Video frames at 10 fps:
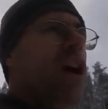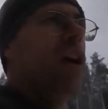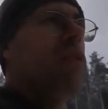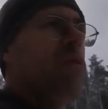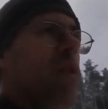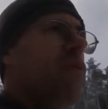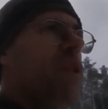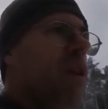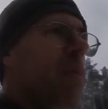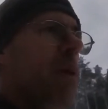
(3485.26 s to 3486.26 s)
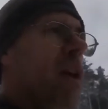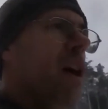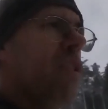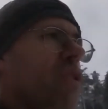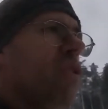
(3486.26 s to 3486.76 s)
And if you're gonna be
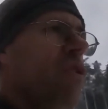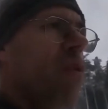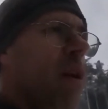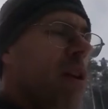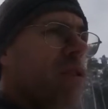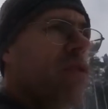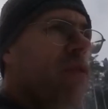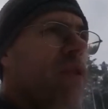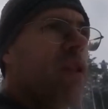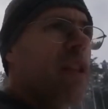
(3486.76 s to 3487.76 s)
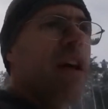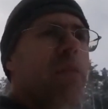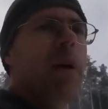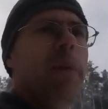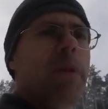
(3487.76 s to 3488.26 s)
nice and so on and so forth,
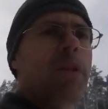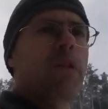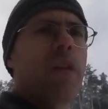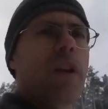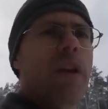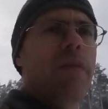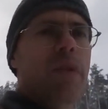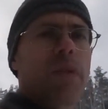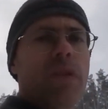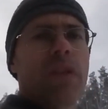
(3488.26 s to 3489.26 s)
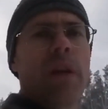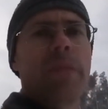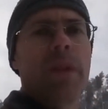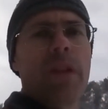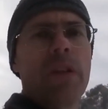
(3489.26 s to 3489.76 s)
then maybe they're gonna give you
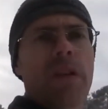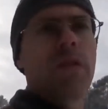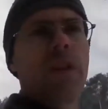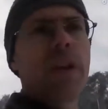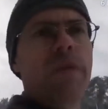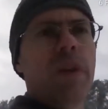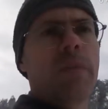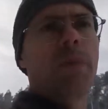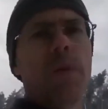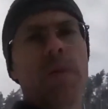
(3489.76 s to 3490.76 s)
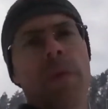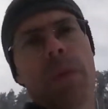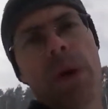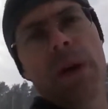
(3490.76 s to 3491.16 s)
something. Then they're gonna give you a proof or